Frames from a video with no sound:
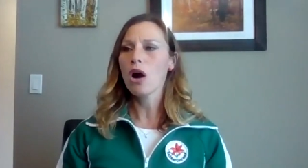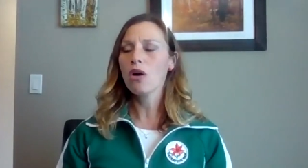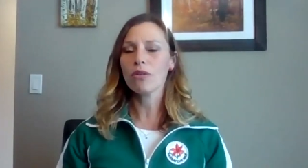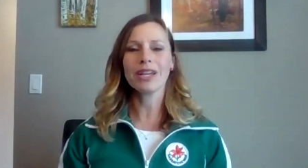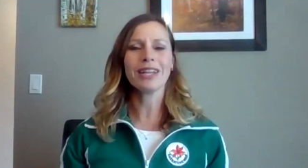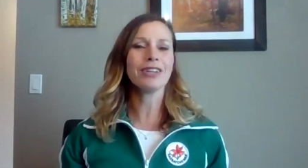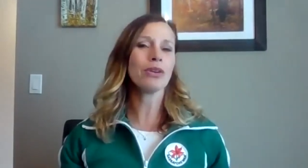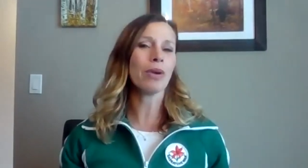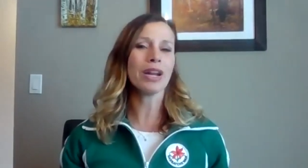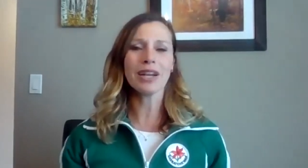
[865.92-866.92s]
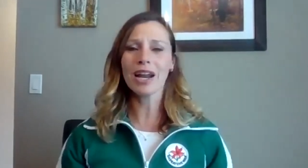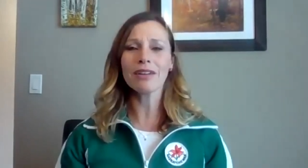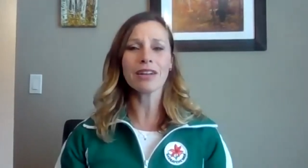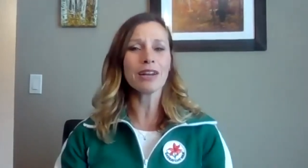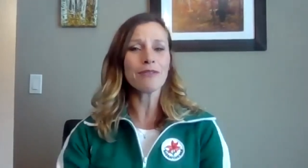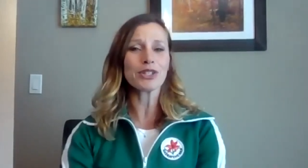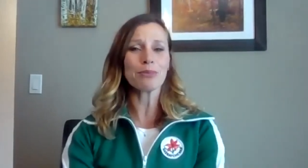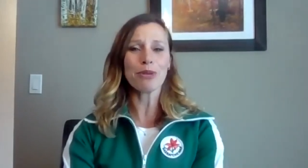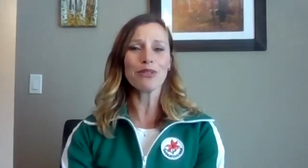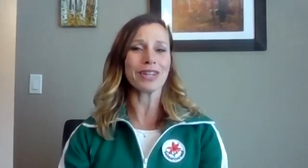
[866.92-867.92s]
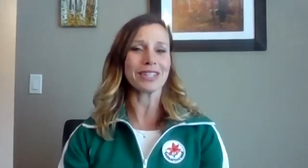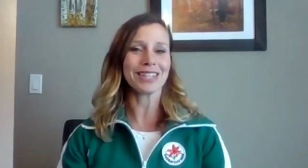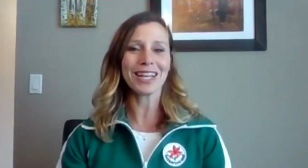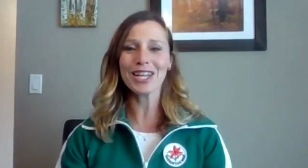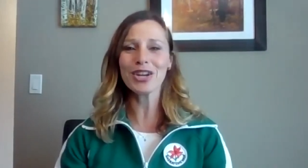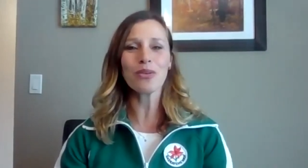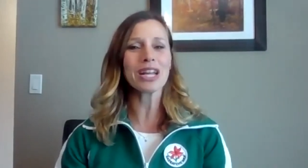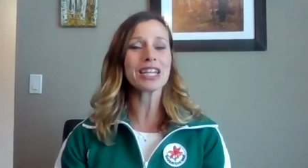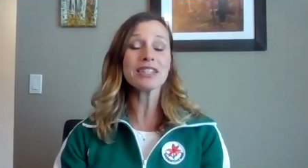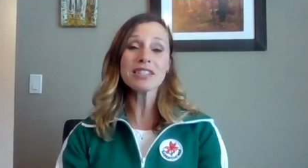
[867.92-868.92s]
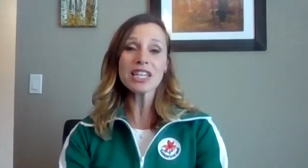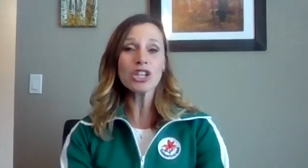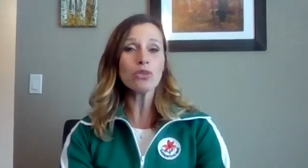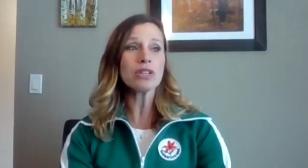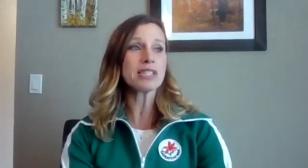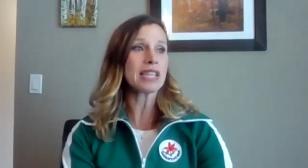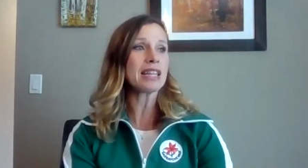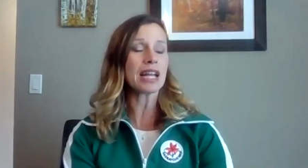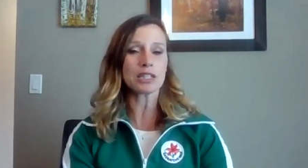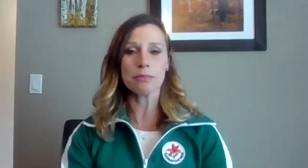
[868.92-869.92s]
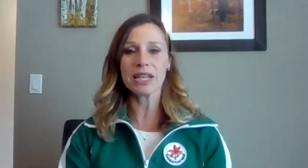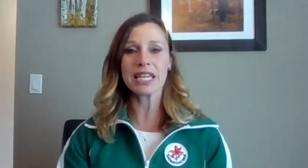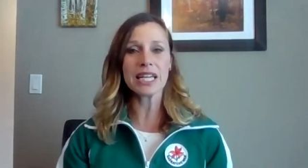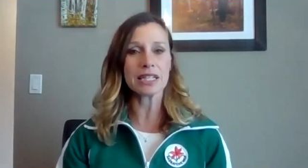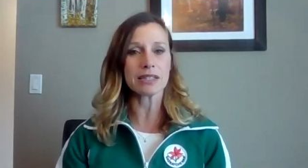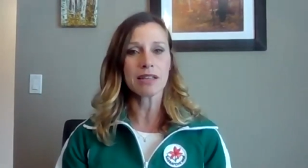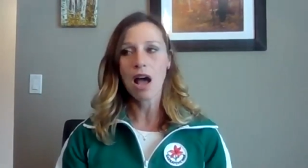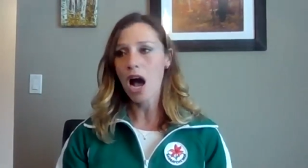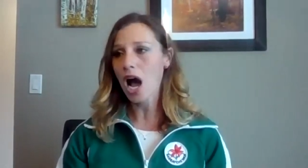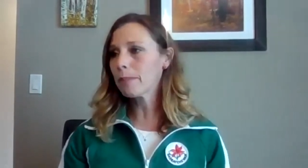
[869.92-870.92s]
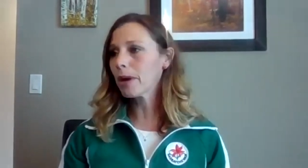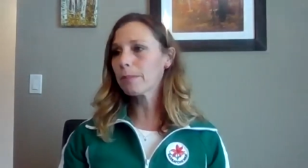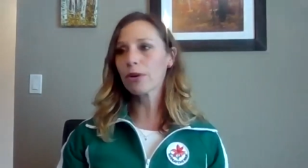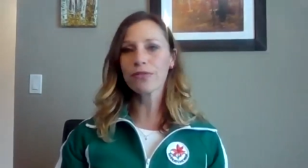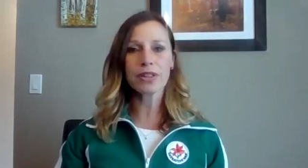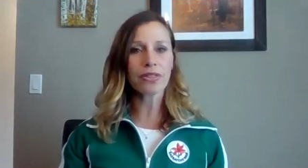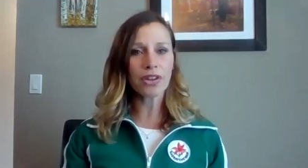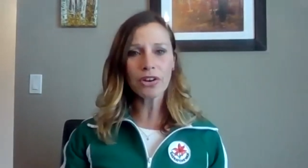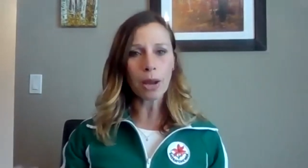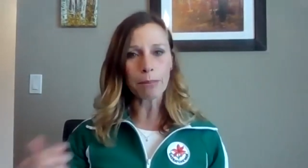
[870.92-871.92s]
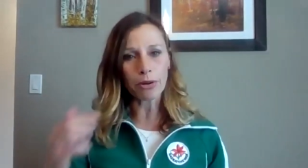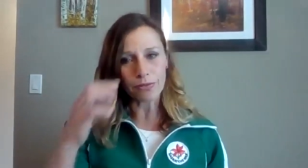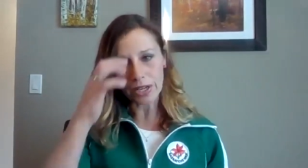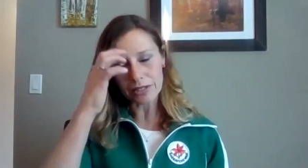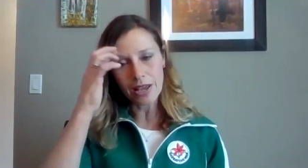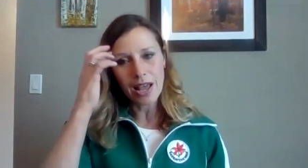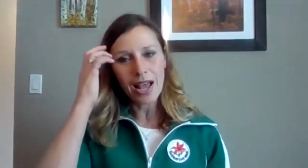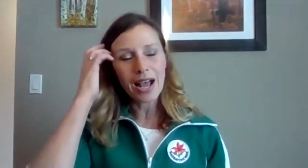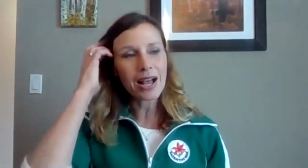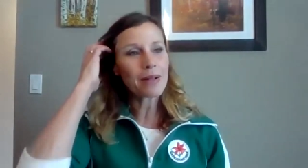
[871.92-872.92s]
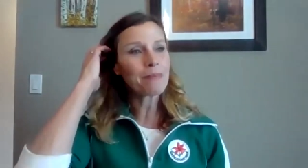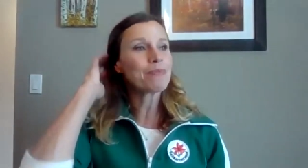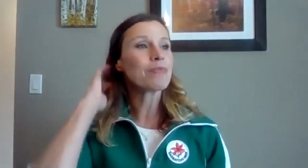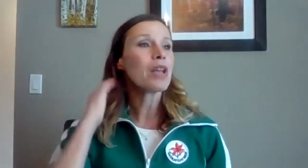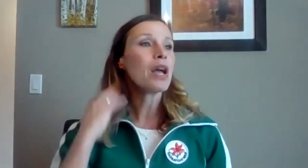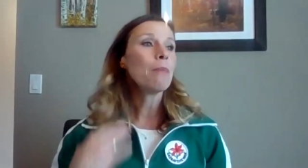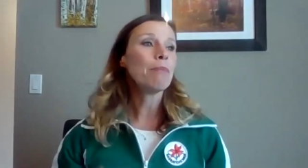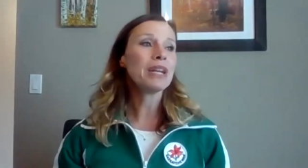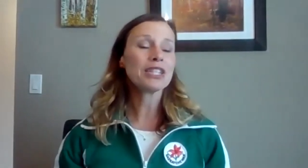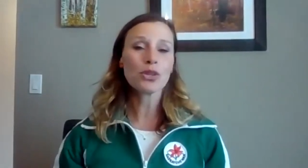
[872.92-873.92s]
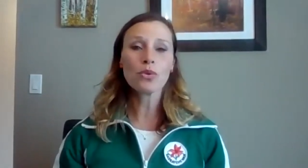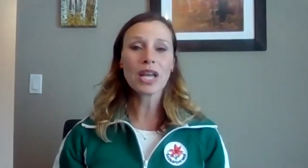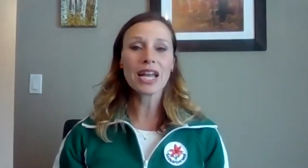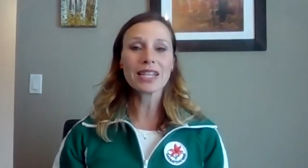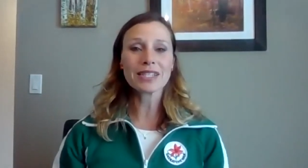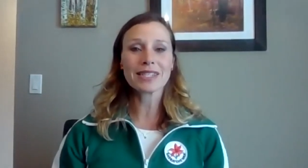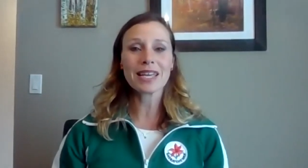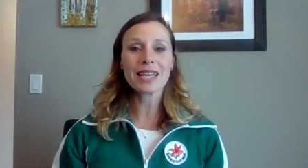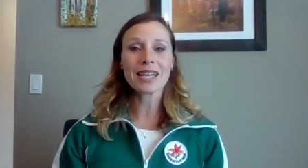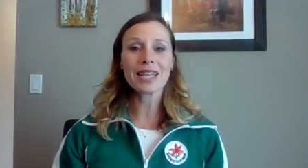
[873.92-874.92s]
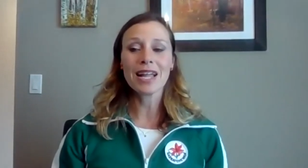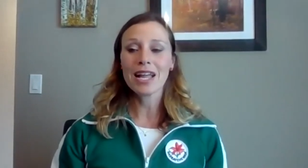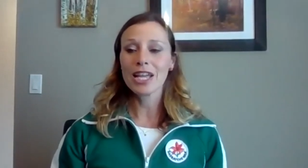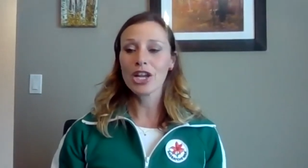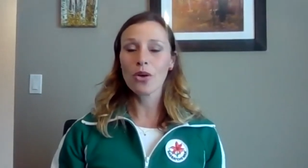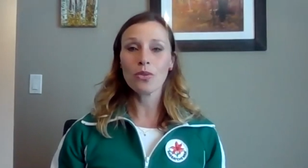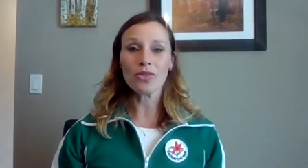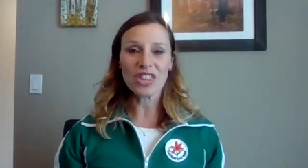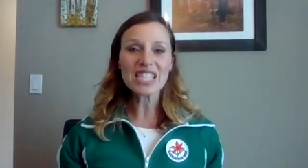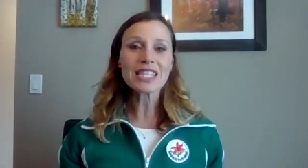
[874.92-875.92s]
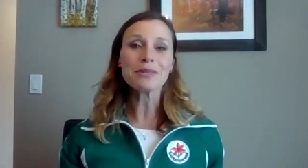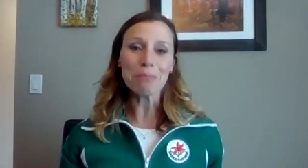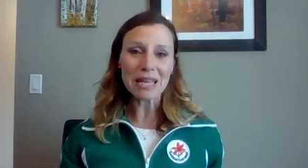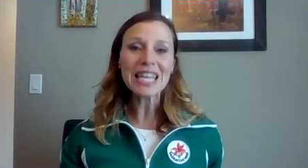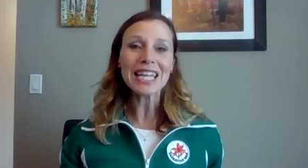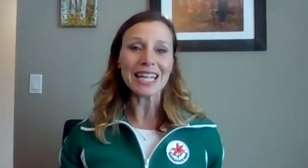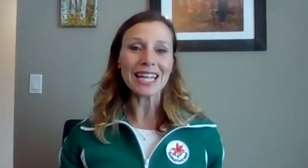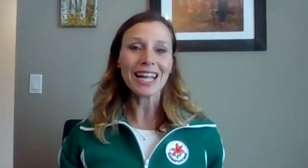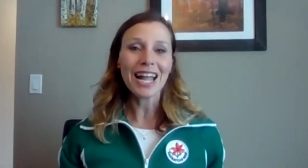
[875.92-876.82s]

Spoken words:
Oh, and you know what, none of us are perfect. You know, and I continue to say that to my kids. I'm not perfect. They're not perfect. But it's okay to say, you know, this is me.